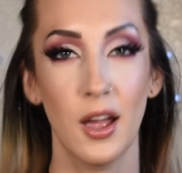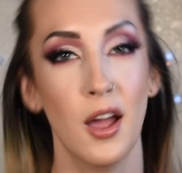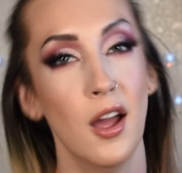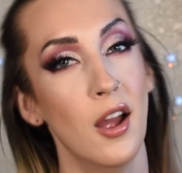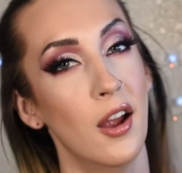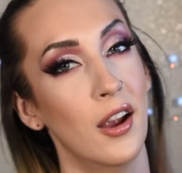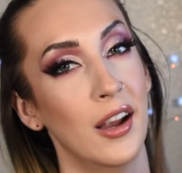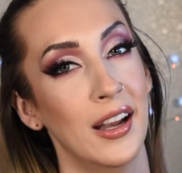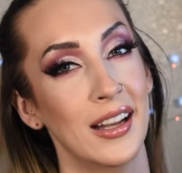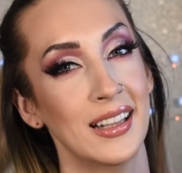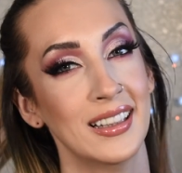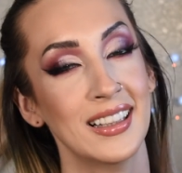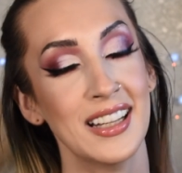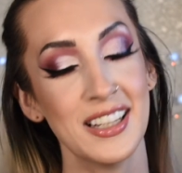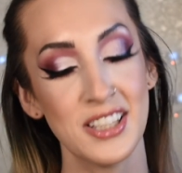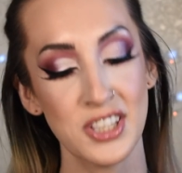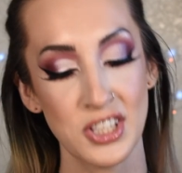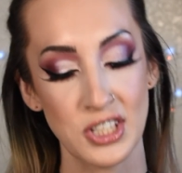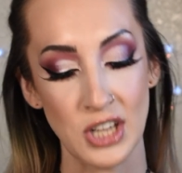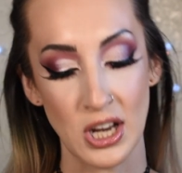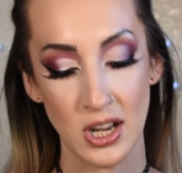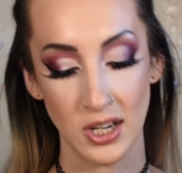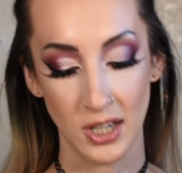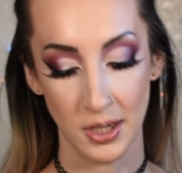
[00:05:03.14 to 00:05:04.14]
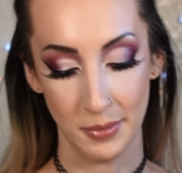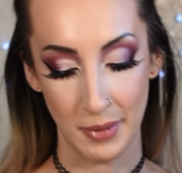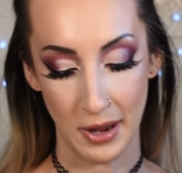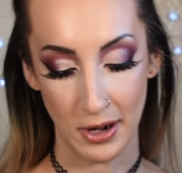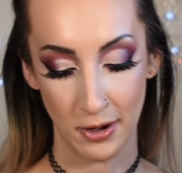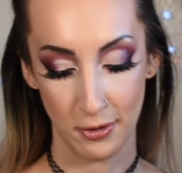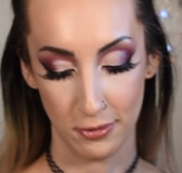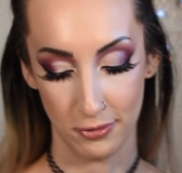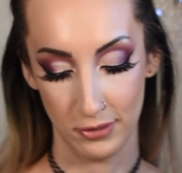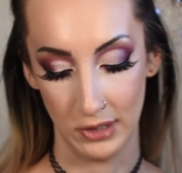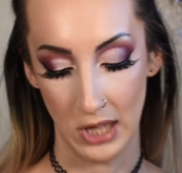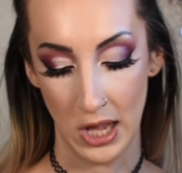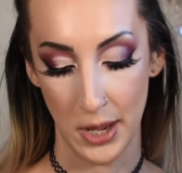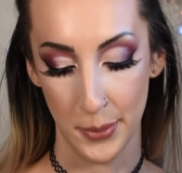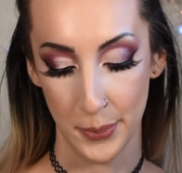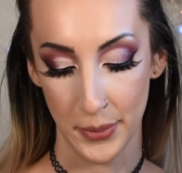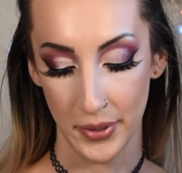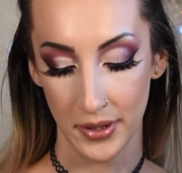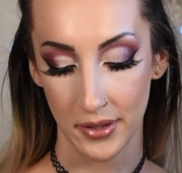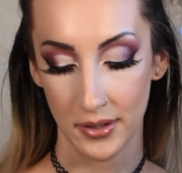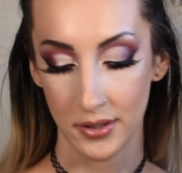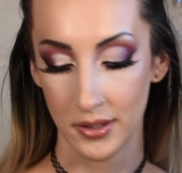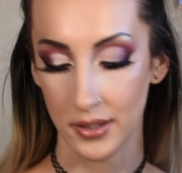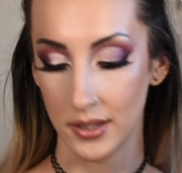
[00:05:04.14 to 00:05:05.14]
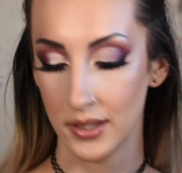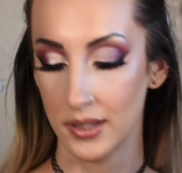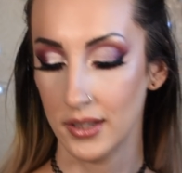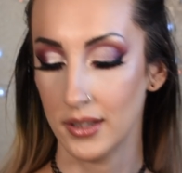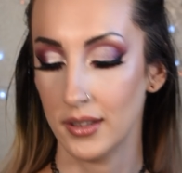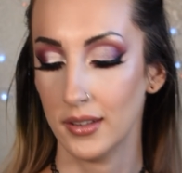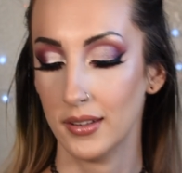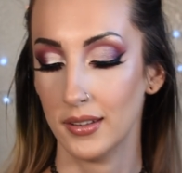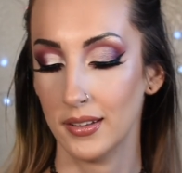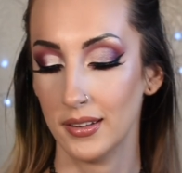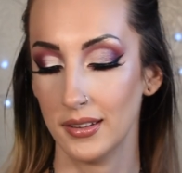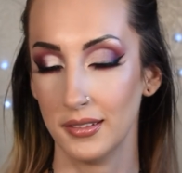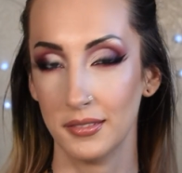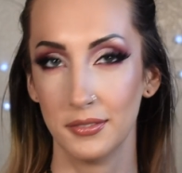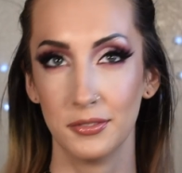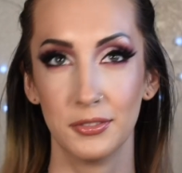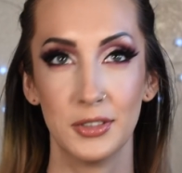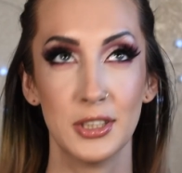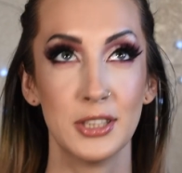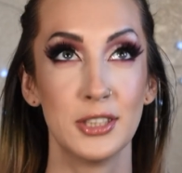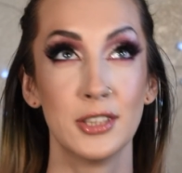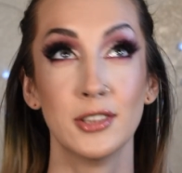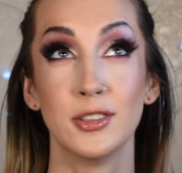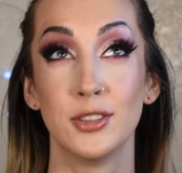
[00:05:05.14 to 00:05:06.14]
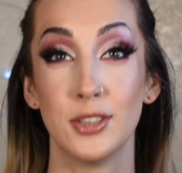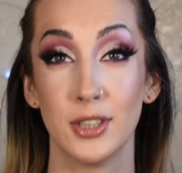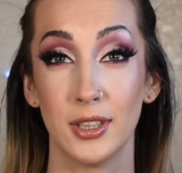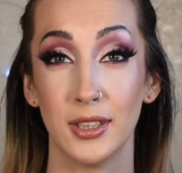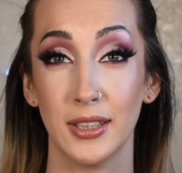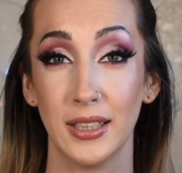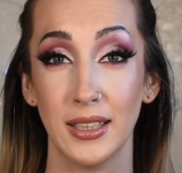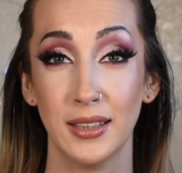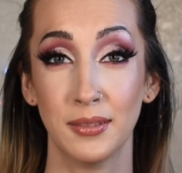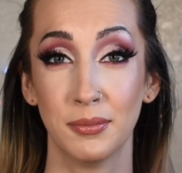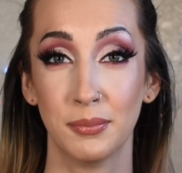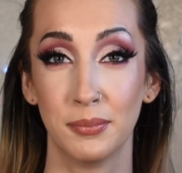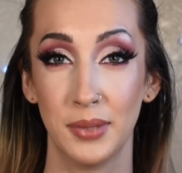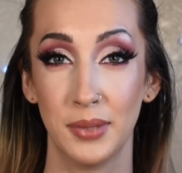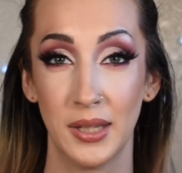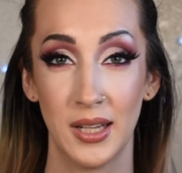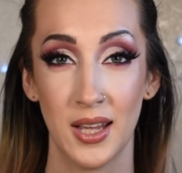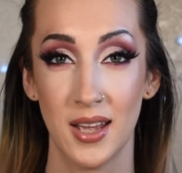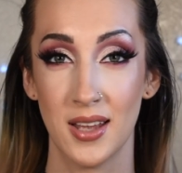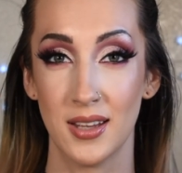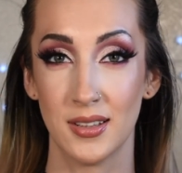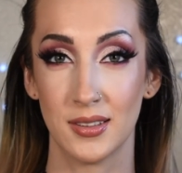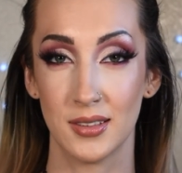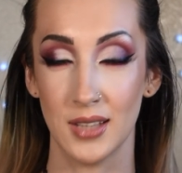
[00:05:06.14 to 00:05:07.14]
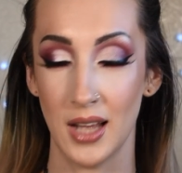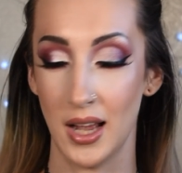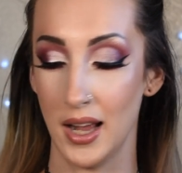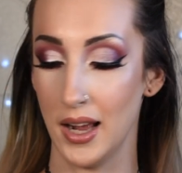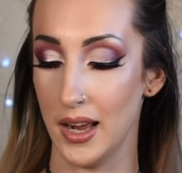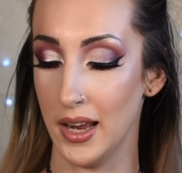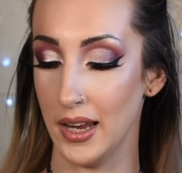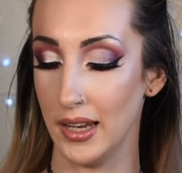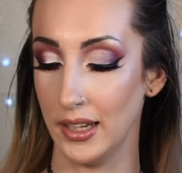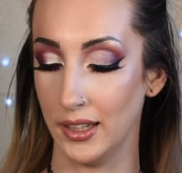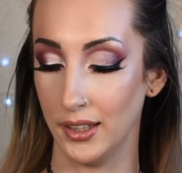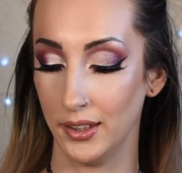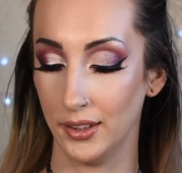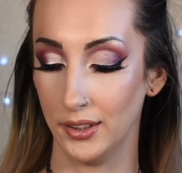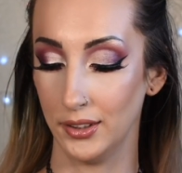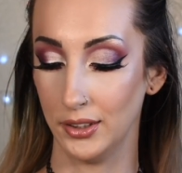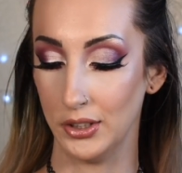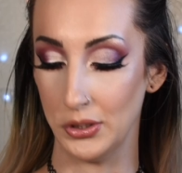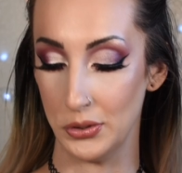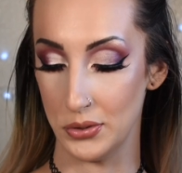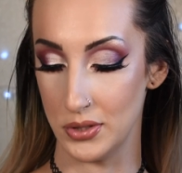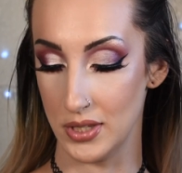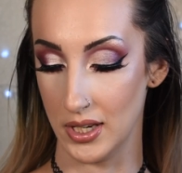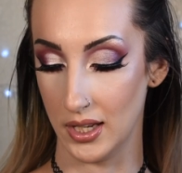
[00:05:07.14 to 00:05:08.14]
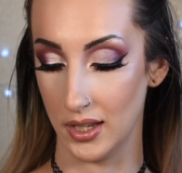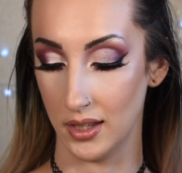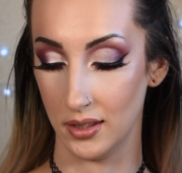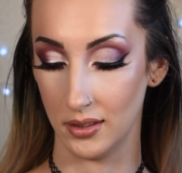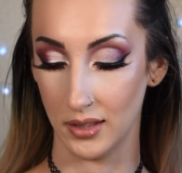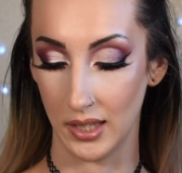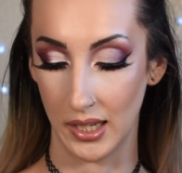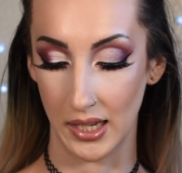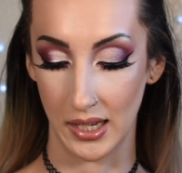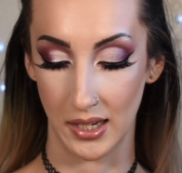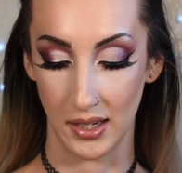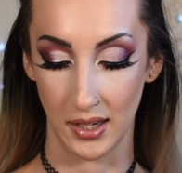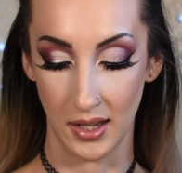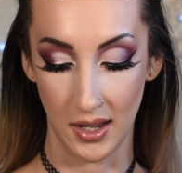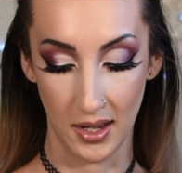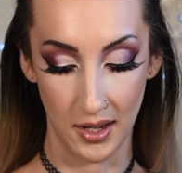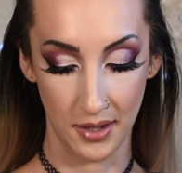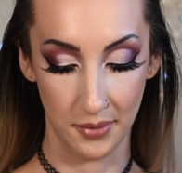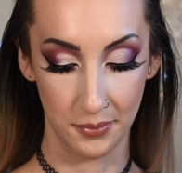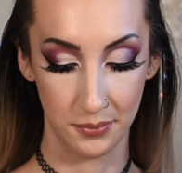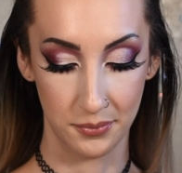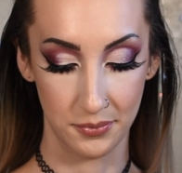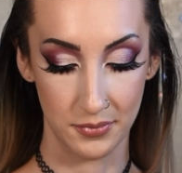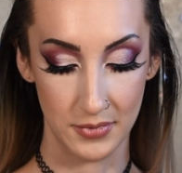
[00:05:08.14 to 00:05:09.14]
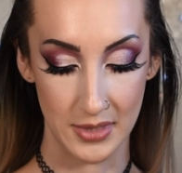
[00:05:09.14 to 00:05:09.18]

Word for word: All right, let's talk about a flop. This is dirty because I used it and uh,